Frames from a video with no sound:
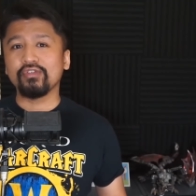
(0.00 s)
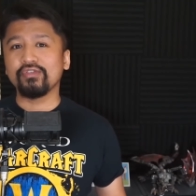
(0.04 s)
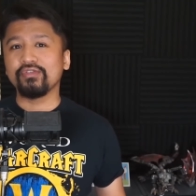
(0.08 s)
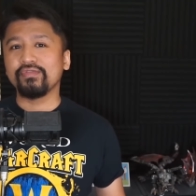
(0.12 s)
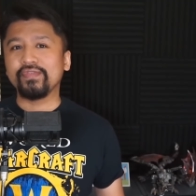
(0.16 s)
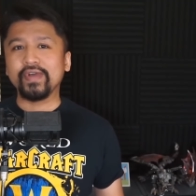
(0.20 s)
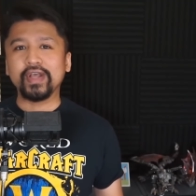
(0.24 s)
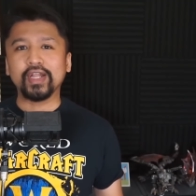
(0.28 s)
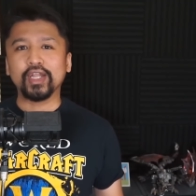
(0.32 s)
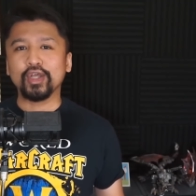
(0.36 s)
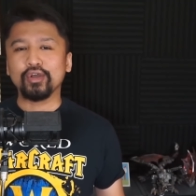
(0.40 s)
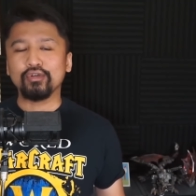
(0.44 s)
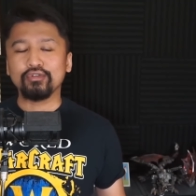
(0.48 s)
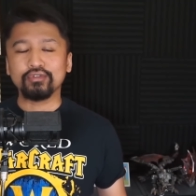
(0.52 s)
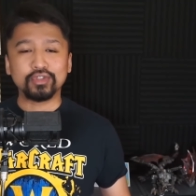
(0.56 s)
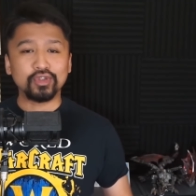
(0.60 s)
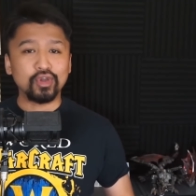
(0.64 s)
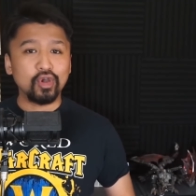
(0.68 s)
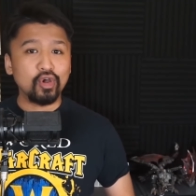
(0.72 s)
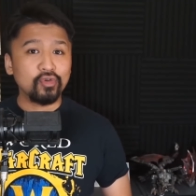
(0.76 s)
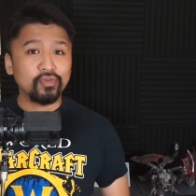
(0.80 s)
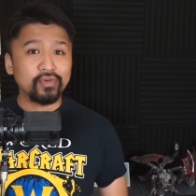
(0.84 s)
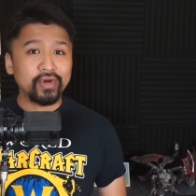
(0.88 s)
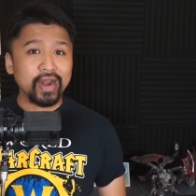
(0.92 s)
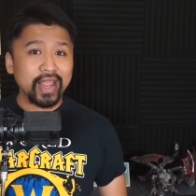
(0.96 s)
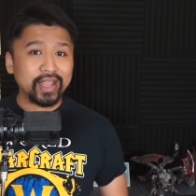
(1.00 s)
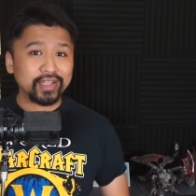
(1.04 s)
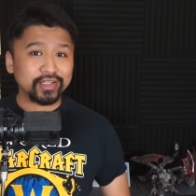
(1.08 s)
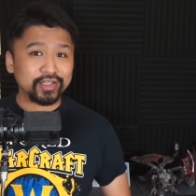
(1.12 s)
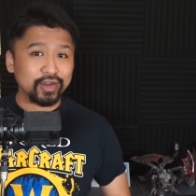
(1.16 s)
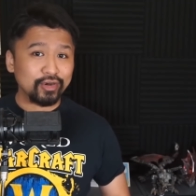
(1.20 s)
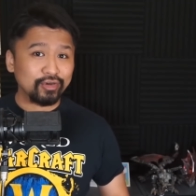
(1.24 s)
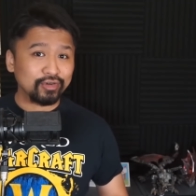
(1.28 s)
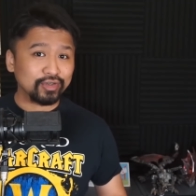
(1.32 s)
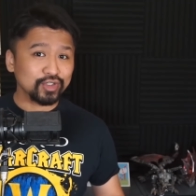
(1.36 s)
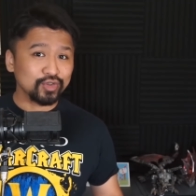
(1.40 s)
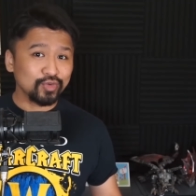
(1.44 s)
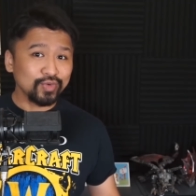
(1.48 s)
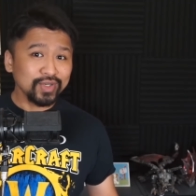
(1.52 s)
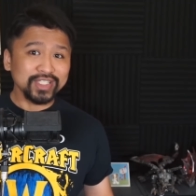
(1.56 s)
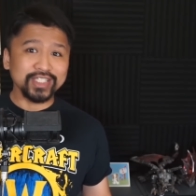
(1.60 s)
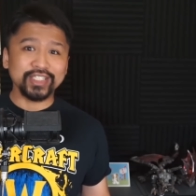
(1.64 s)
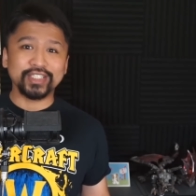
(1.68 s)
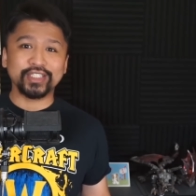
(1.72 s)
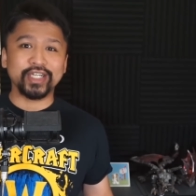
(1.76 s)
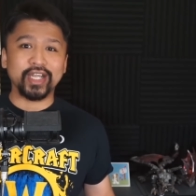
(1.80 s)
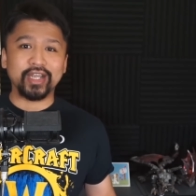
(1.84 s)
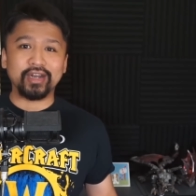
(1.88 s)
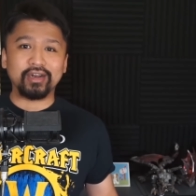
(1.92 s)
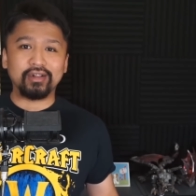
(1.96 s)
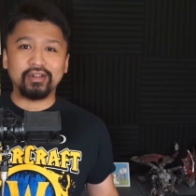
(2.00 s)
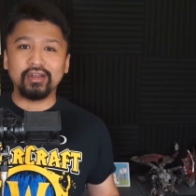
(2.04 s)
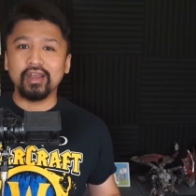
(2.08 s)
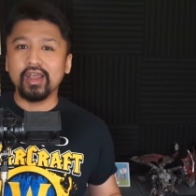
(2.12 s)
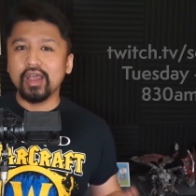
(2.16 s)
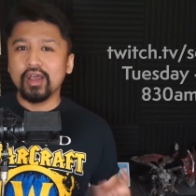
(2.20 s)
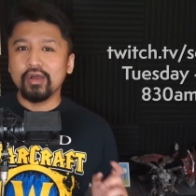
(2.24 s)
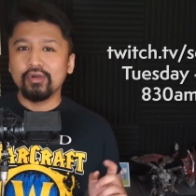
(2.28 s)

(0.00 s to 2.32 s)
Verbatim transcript: fellows over at our Twitch channel,